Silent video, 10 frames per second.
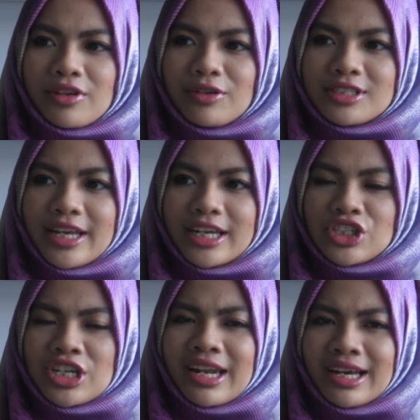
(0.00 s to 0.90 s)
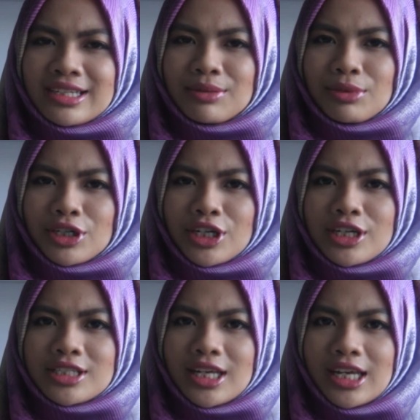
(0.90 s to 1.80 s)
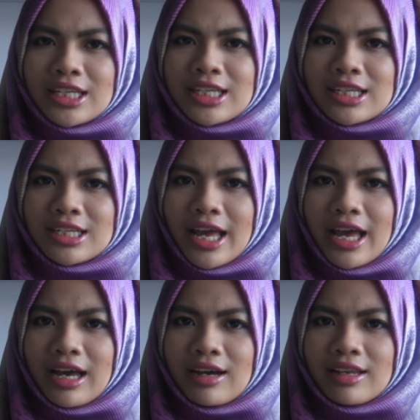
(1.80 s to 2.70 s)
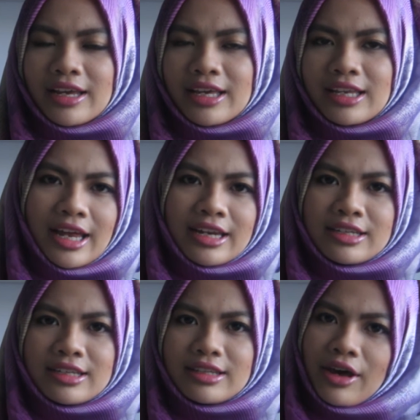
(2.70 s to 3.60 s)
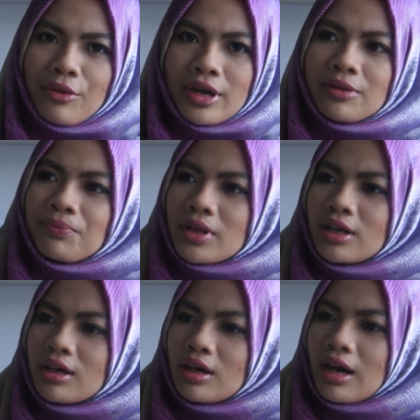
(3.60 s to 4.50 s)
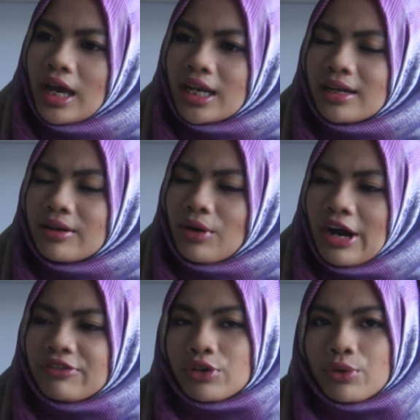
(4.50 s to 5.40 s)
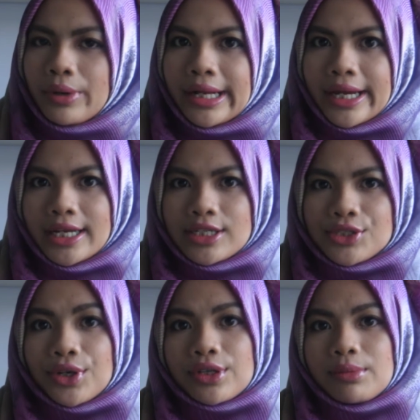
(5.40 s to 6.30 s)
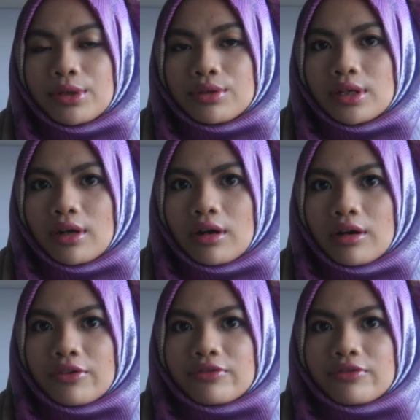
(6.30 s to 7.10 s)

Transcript: was like, she likes it because it didn't it ended that way. And after a while, I kind of saw the beauty of